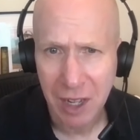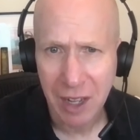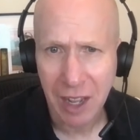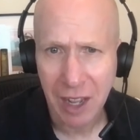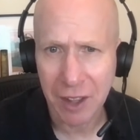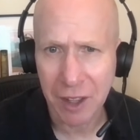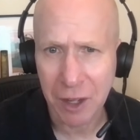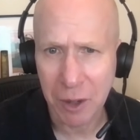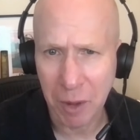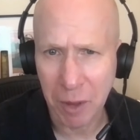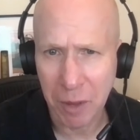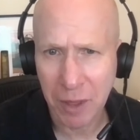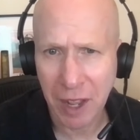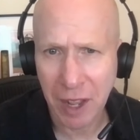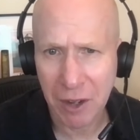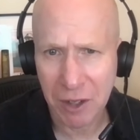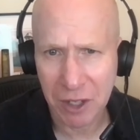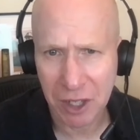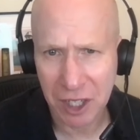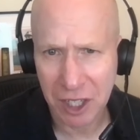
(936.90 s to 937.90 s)
And there were
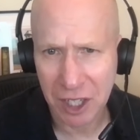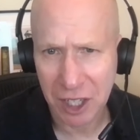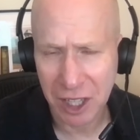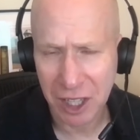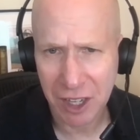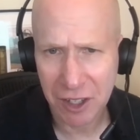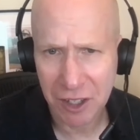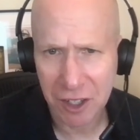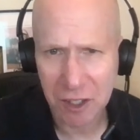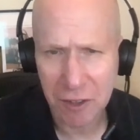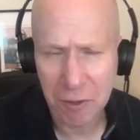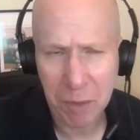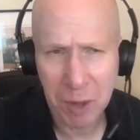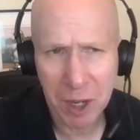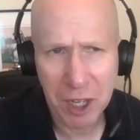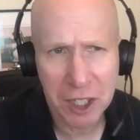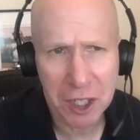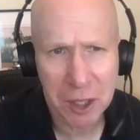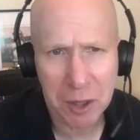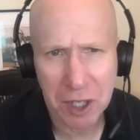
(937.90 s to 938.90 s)
thousands and thousands of
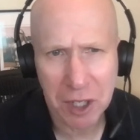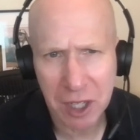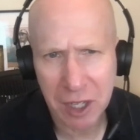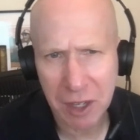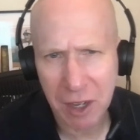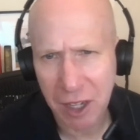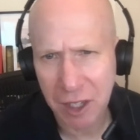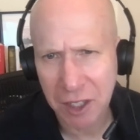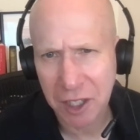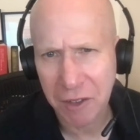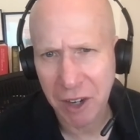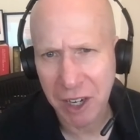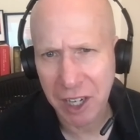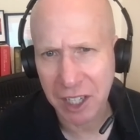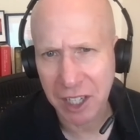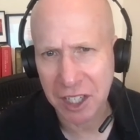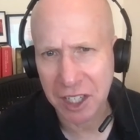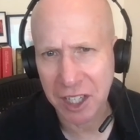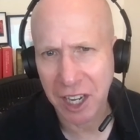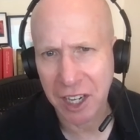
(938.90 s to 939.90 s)
pages because LD
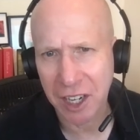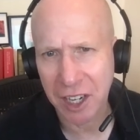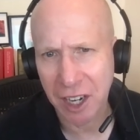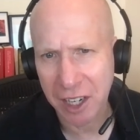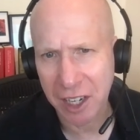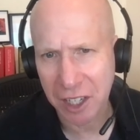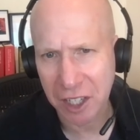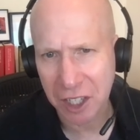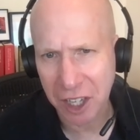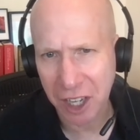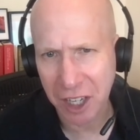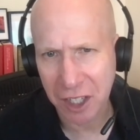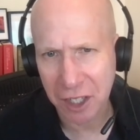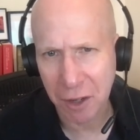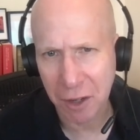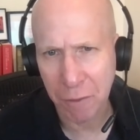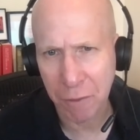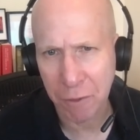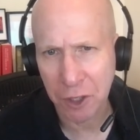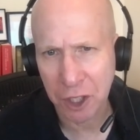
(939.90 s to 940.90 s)
Reddick stayed on as King's
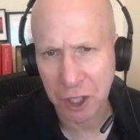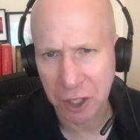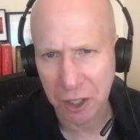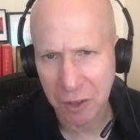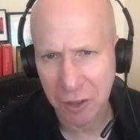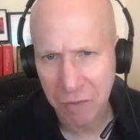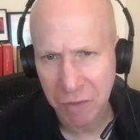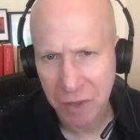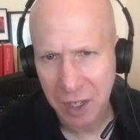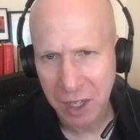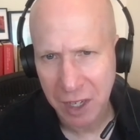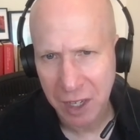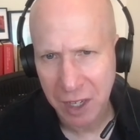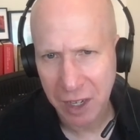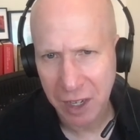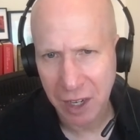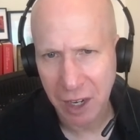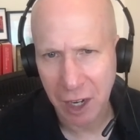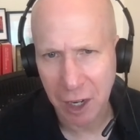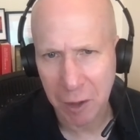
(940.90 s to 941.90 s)
official
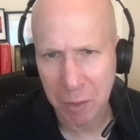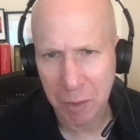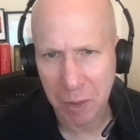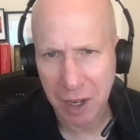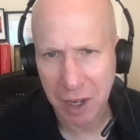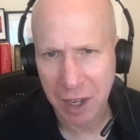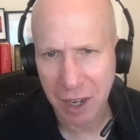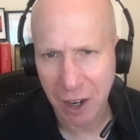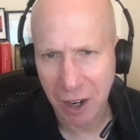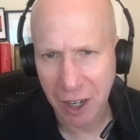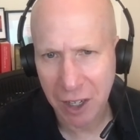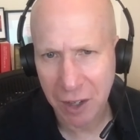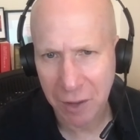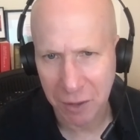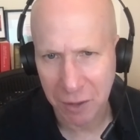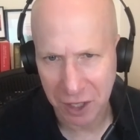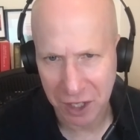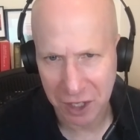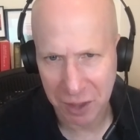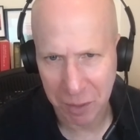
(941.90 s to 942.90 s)
um,
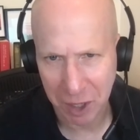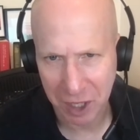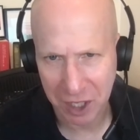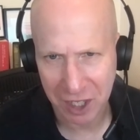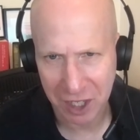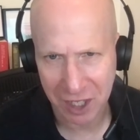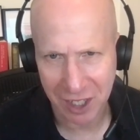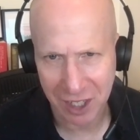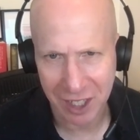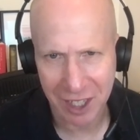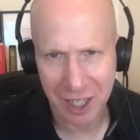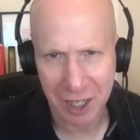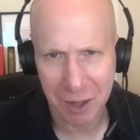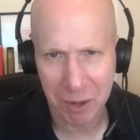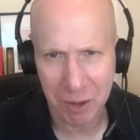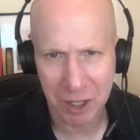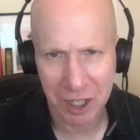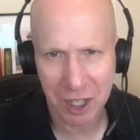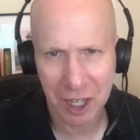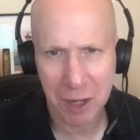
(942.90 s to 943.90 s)
archivist, basically. He
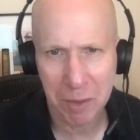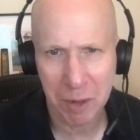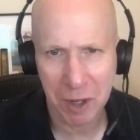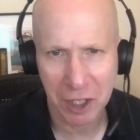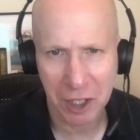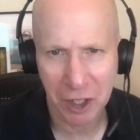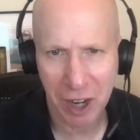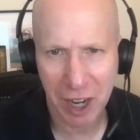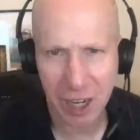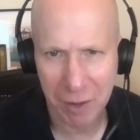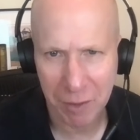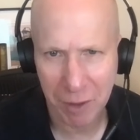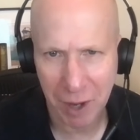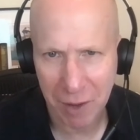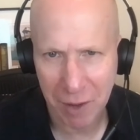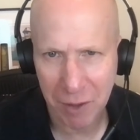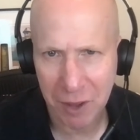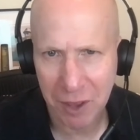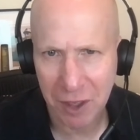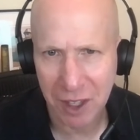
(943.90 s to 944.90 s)
was keeping track of
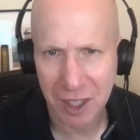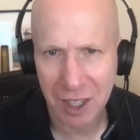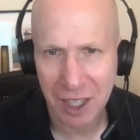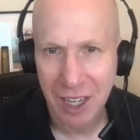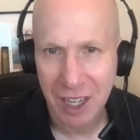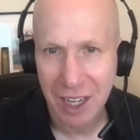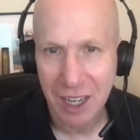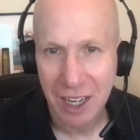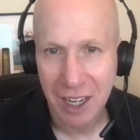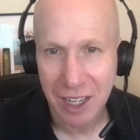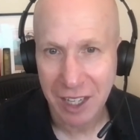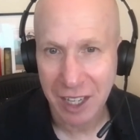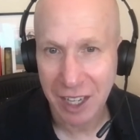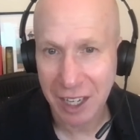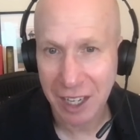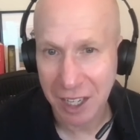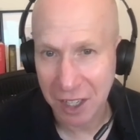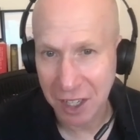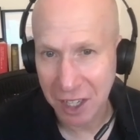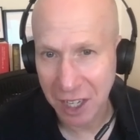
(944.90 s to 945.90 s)
everything
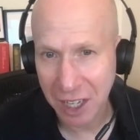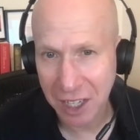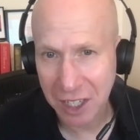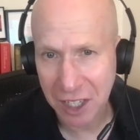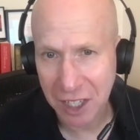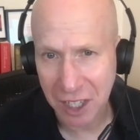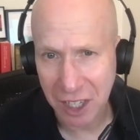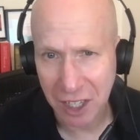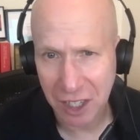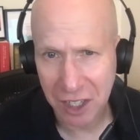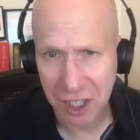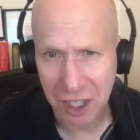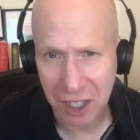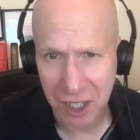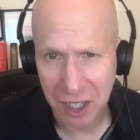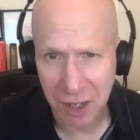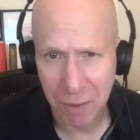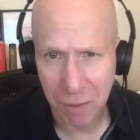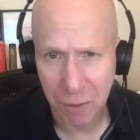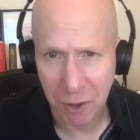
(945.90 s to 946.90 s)
King and the SCLC
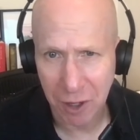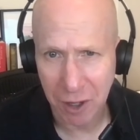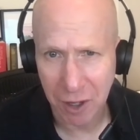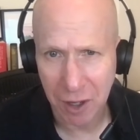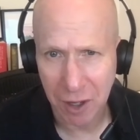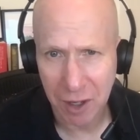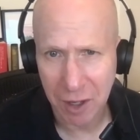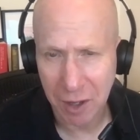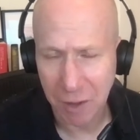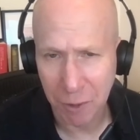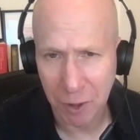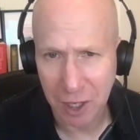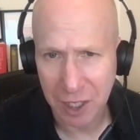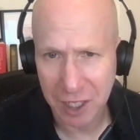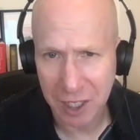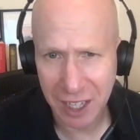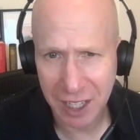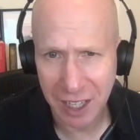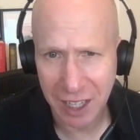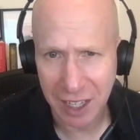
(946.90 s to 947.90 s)
did for, for a
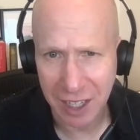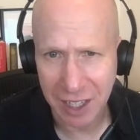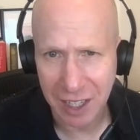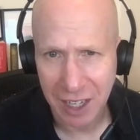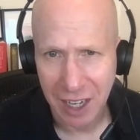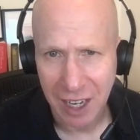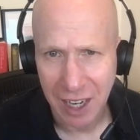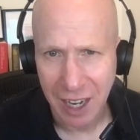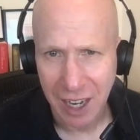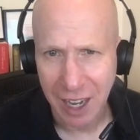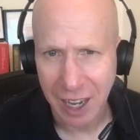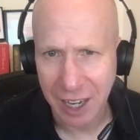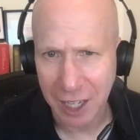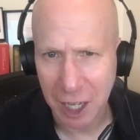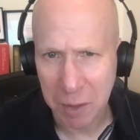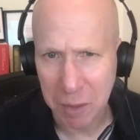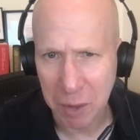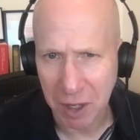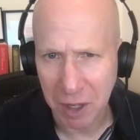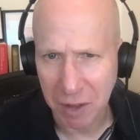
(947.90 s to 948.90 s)
decade and
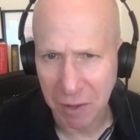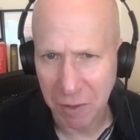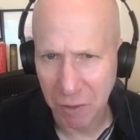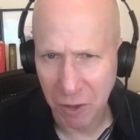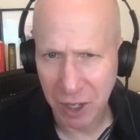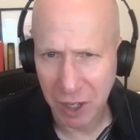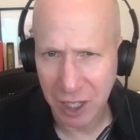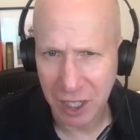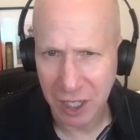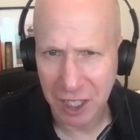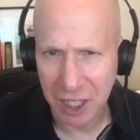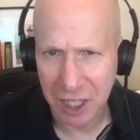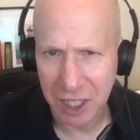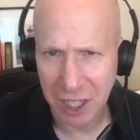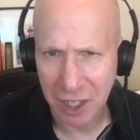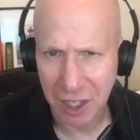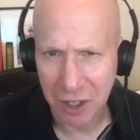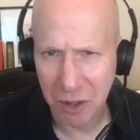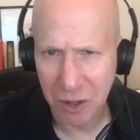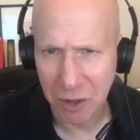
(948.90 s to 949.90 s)
keeping really
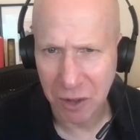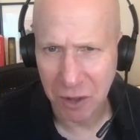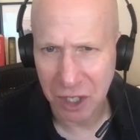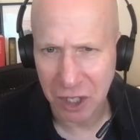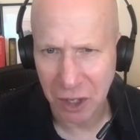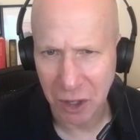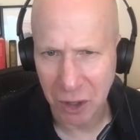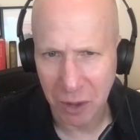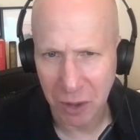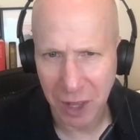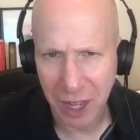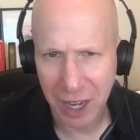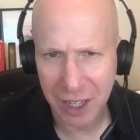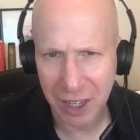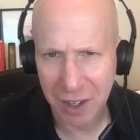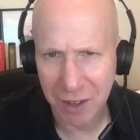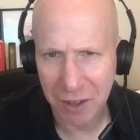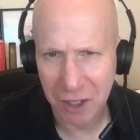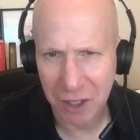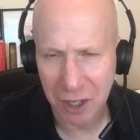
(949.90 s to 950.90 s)
detailed notes. So that
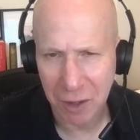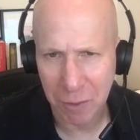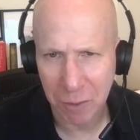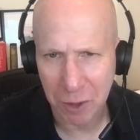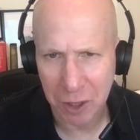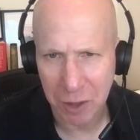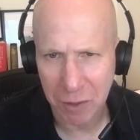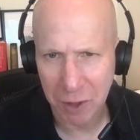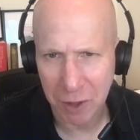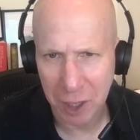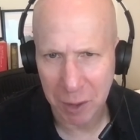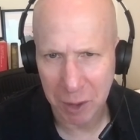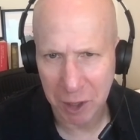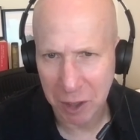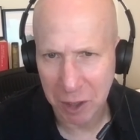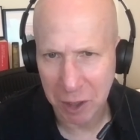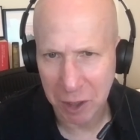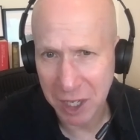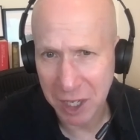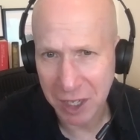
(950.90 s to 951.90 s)
kind of stuff was available
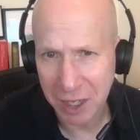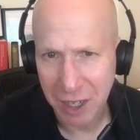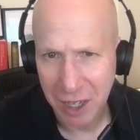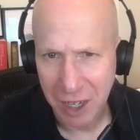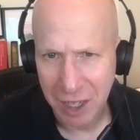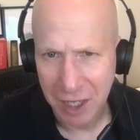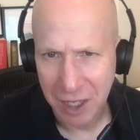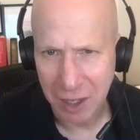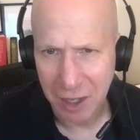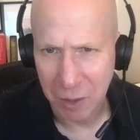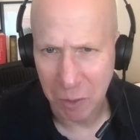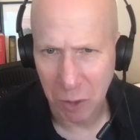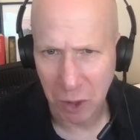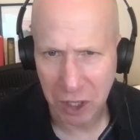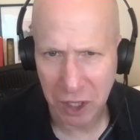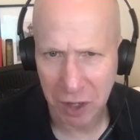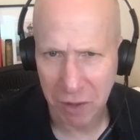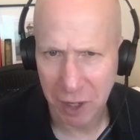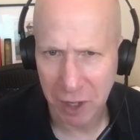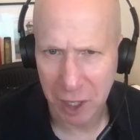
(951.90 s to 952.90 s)
to me and
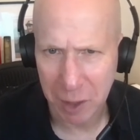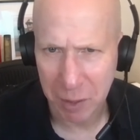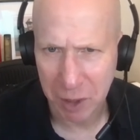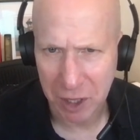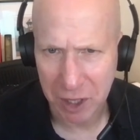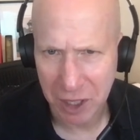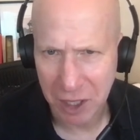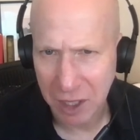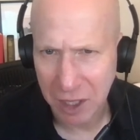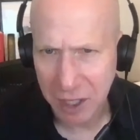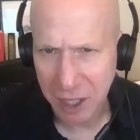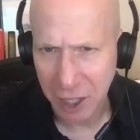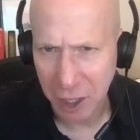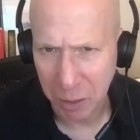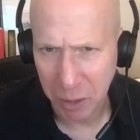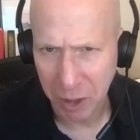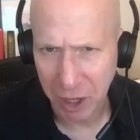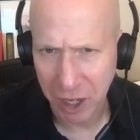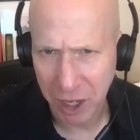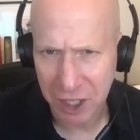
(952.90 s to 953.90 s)
wasn't available to
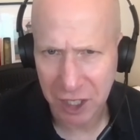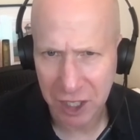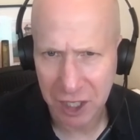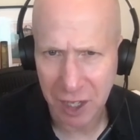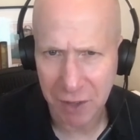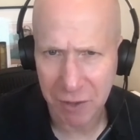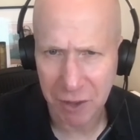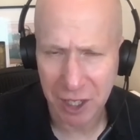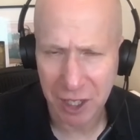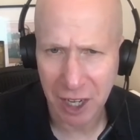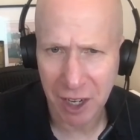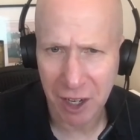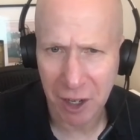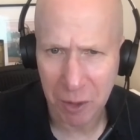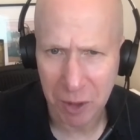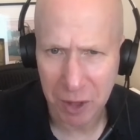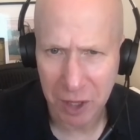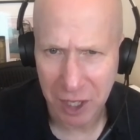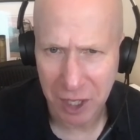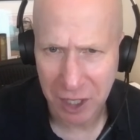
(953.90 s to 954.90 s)
Taylor Branch and David
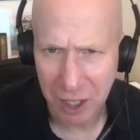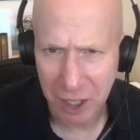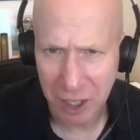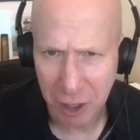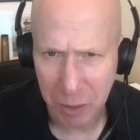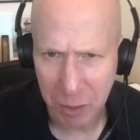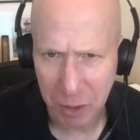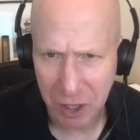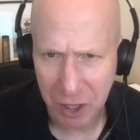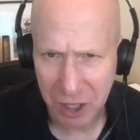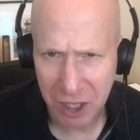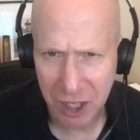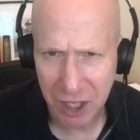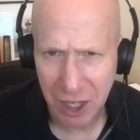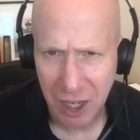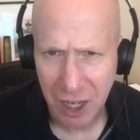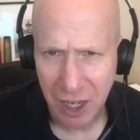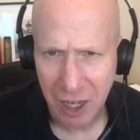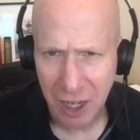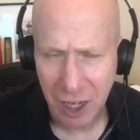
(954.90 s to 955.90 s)
Garrow when they did their books
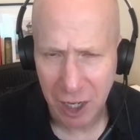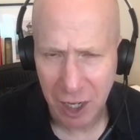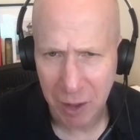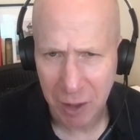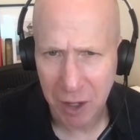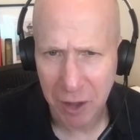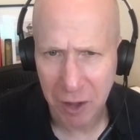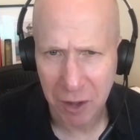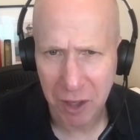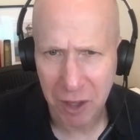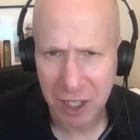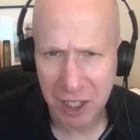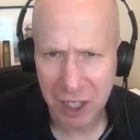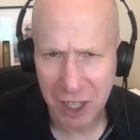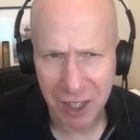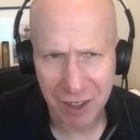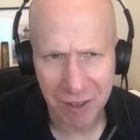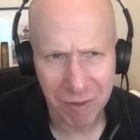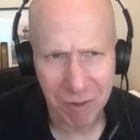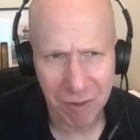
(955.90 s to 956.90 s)
uh, other things
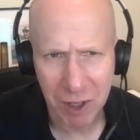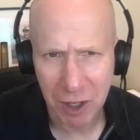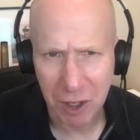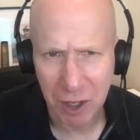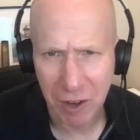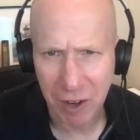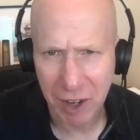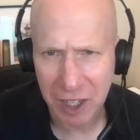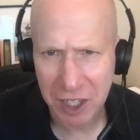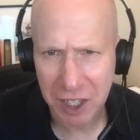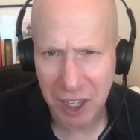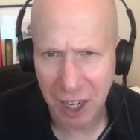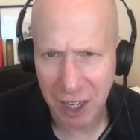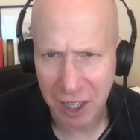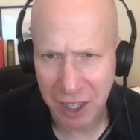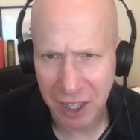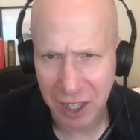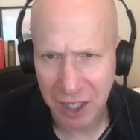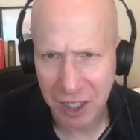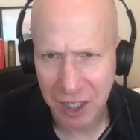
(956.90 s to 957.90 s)
like you know Coretta
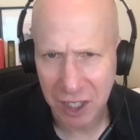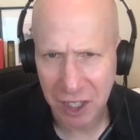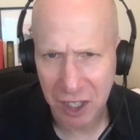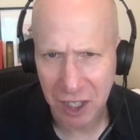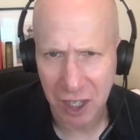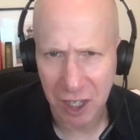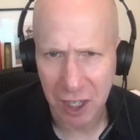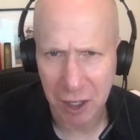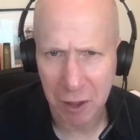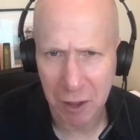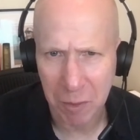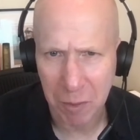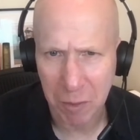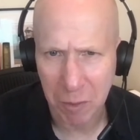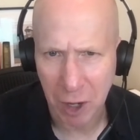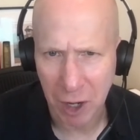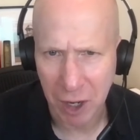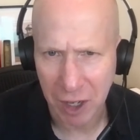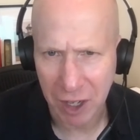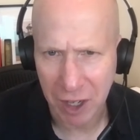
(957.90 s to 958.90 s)
Scott King's um,
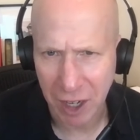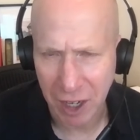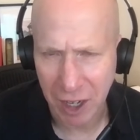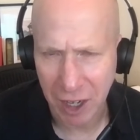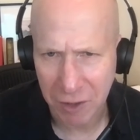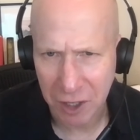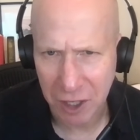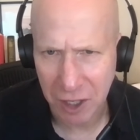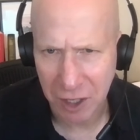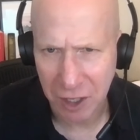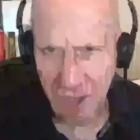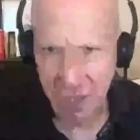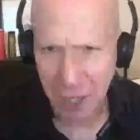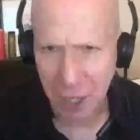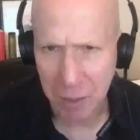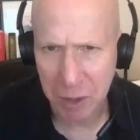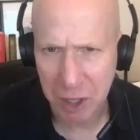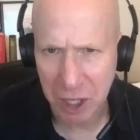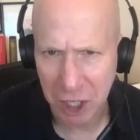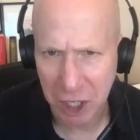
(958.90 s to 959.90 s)
archives, her
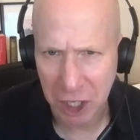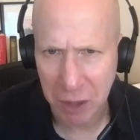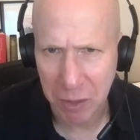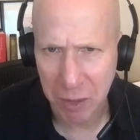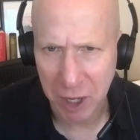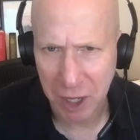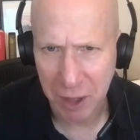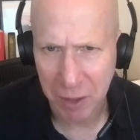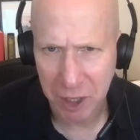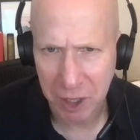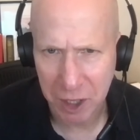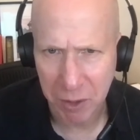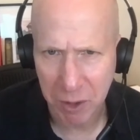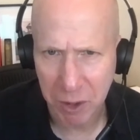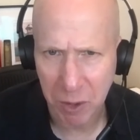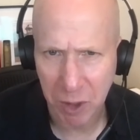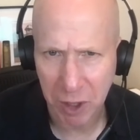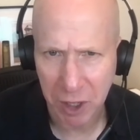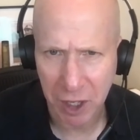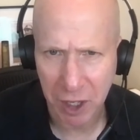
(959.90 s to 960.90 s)
tapes that she made when she
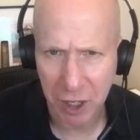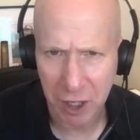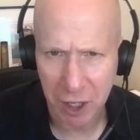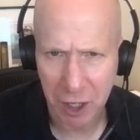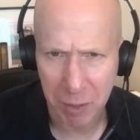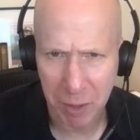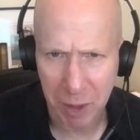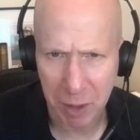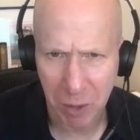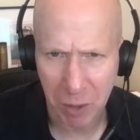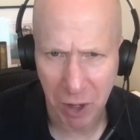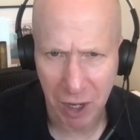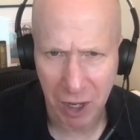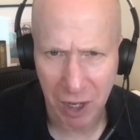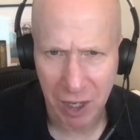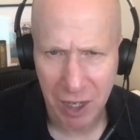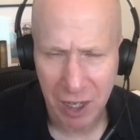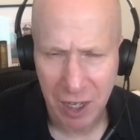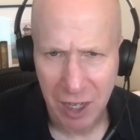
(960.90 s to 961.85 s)
was working on her memoir.